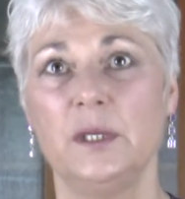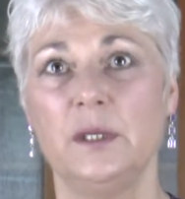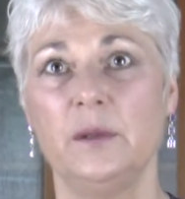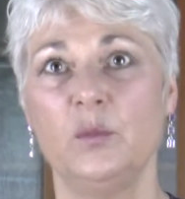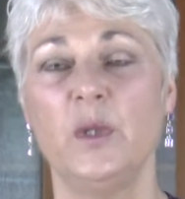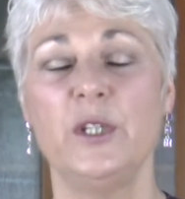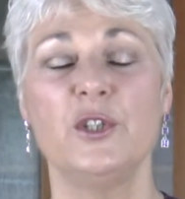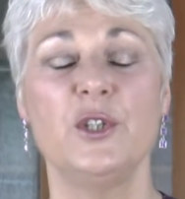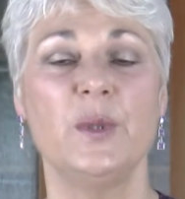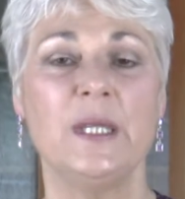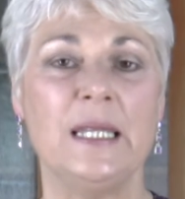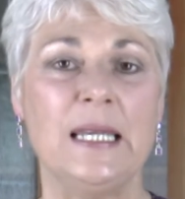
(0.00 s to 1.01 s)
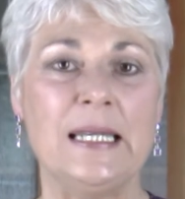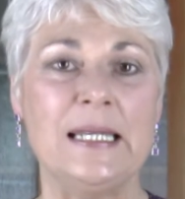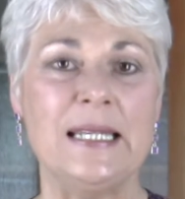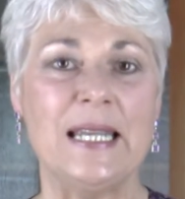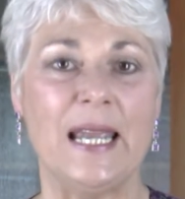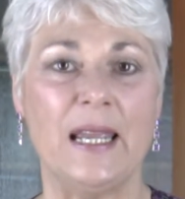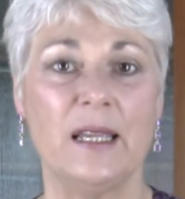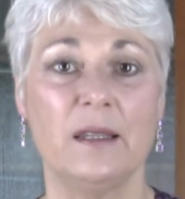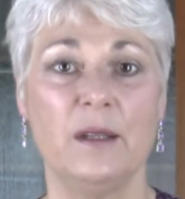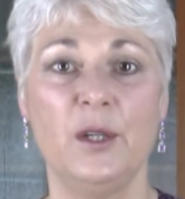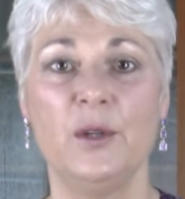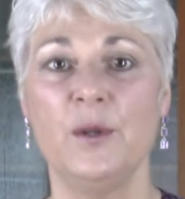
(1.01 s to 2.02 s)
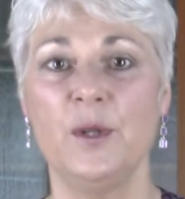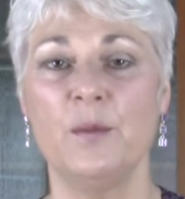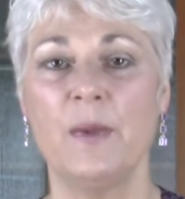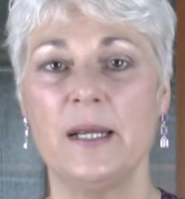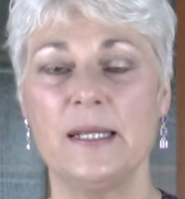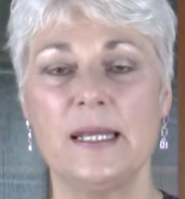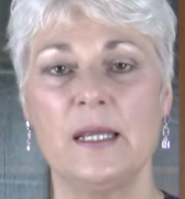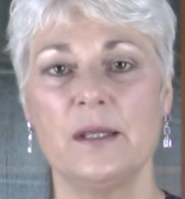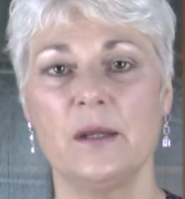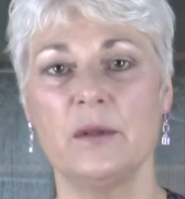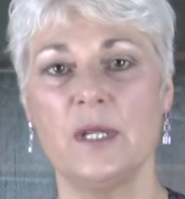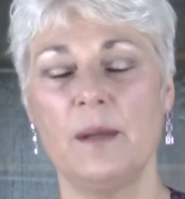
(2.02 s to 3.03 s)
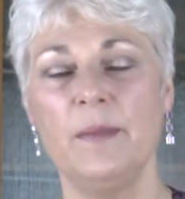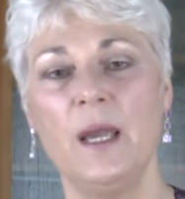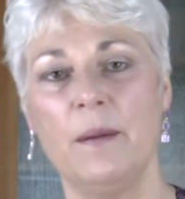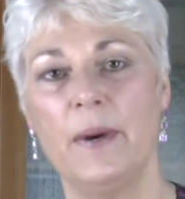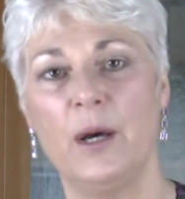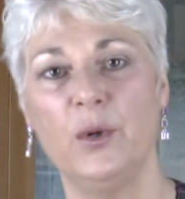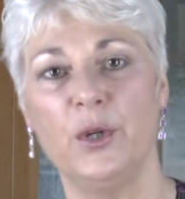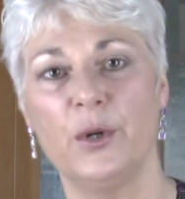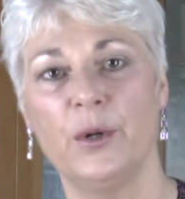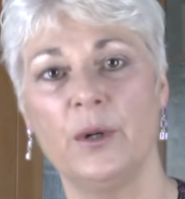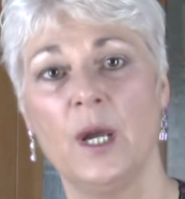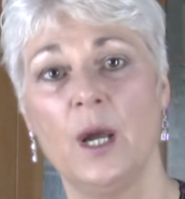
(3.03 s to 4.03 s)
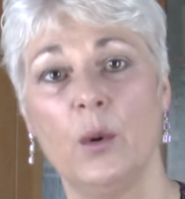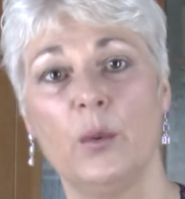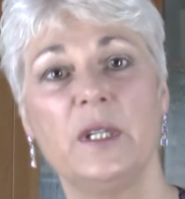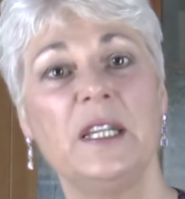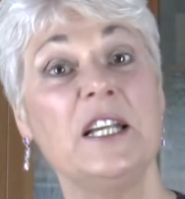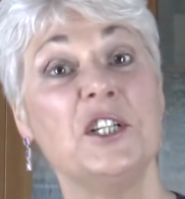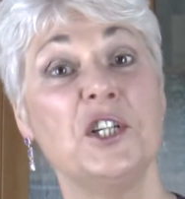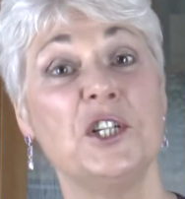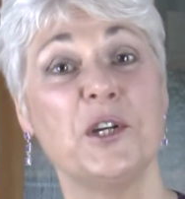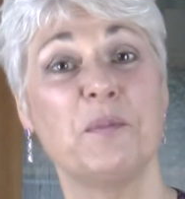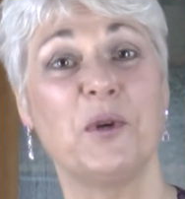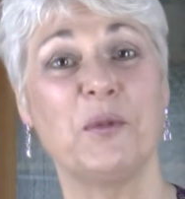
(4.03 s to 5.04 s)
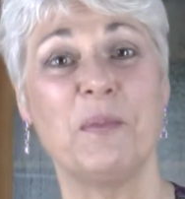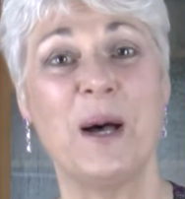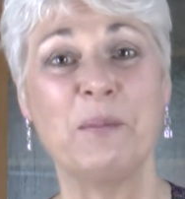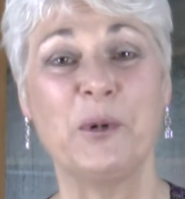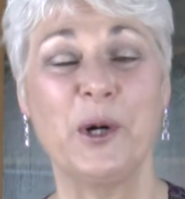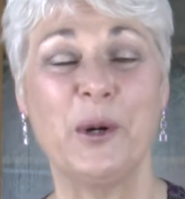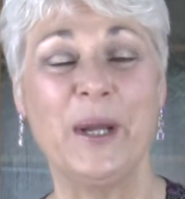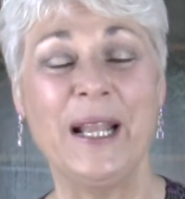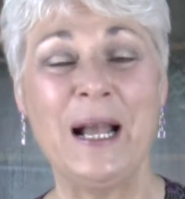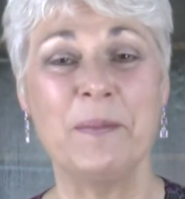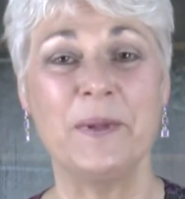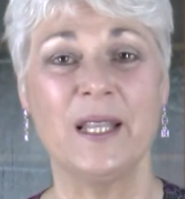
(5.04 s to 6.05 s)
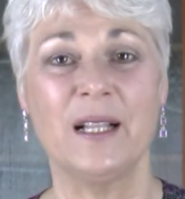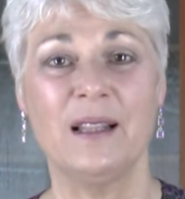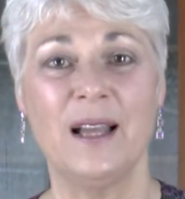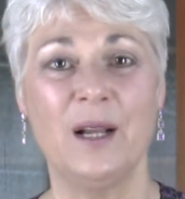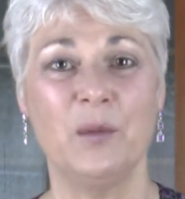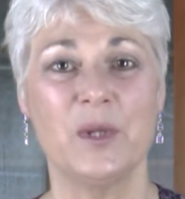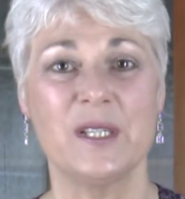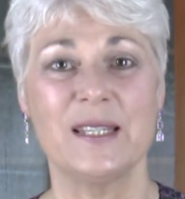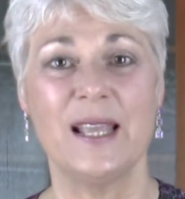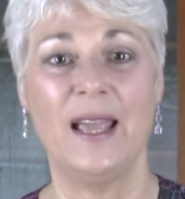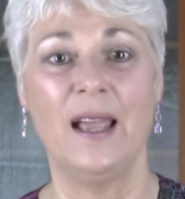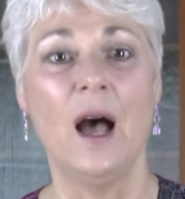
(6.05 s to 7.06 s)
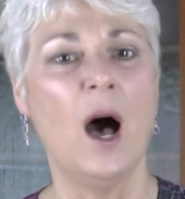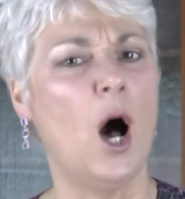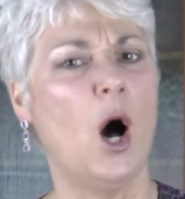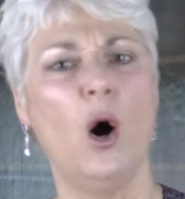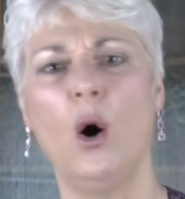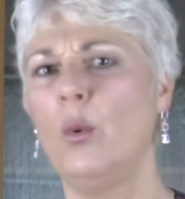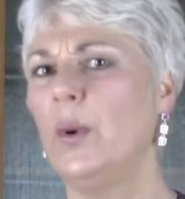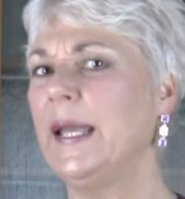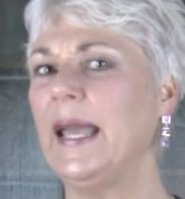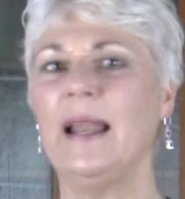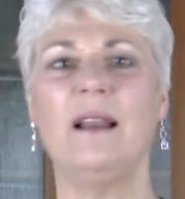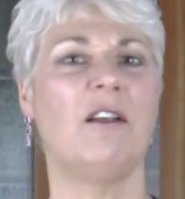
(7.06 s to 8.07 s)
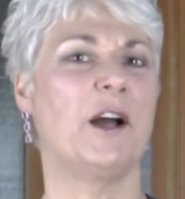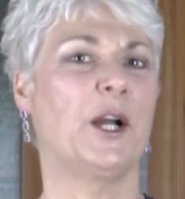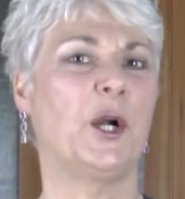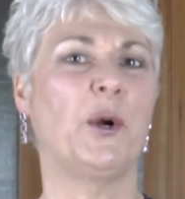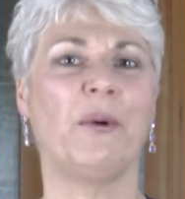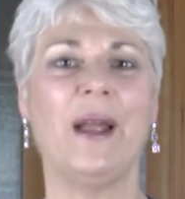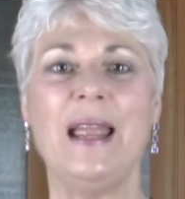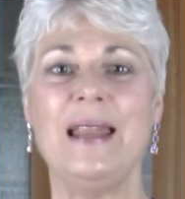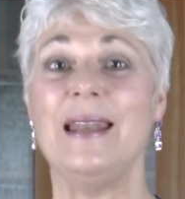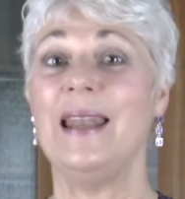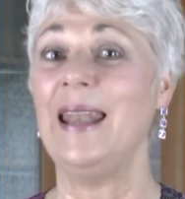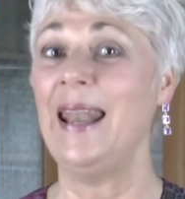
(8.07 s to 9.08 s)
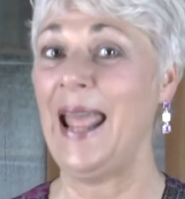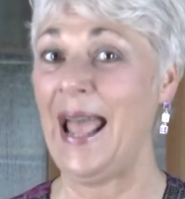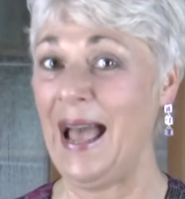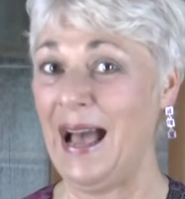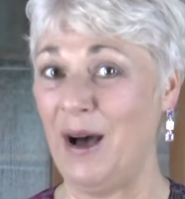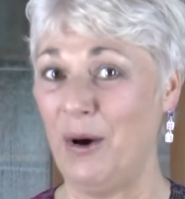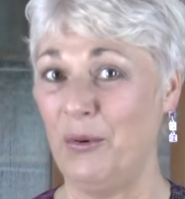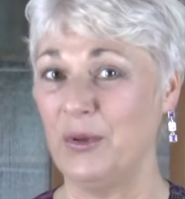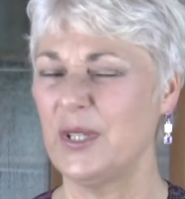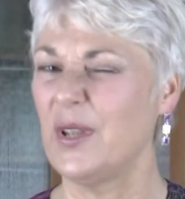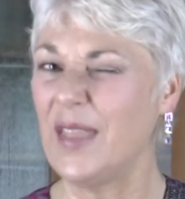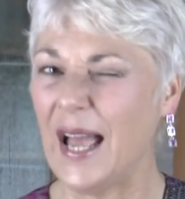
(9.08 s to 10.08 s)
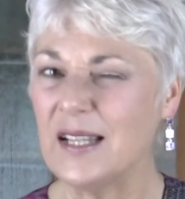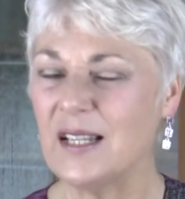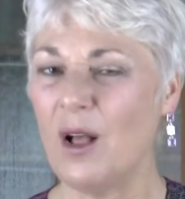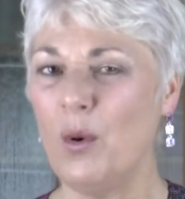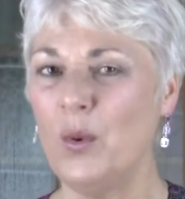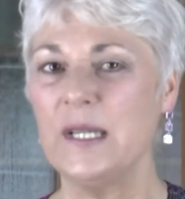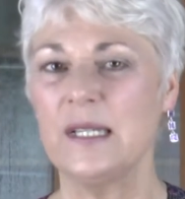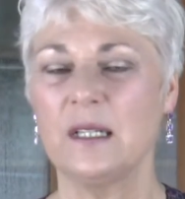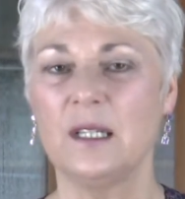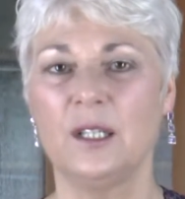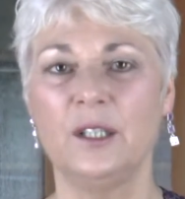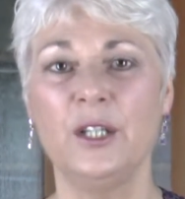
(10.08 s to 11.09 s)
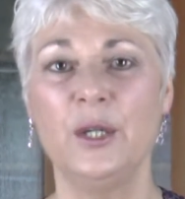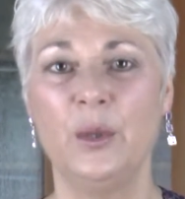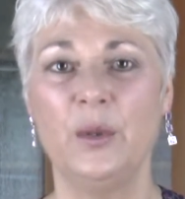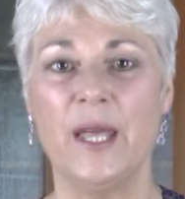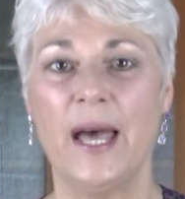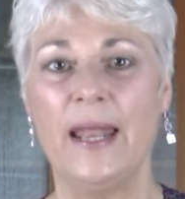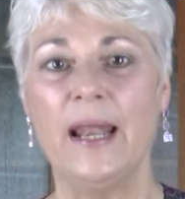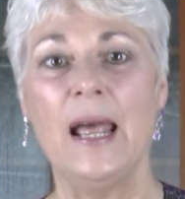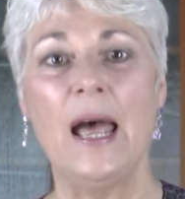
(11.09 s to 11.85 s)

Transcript: when you're doing the intake. You might say, so tell me about your relationship with mom growing up, and the client will say, oh, we get along great now. So that's always a clue that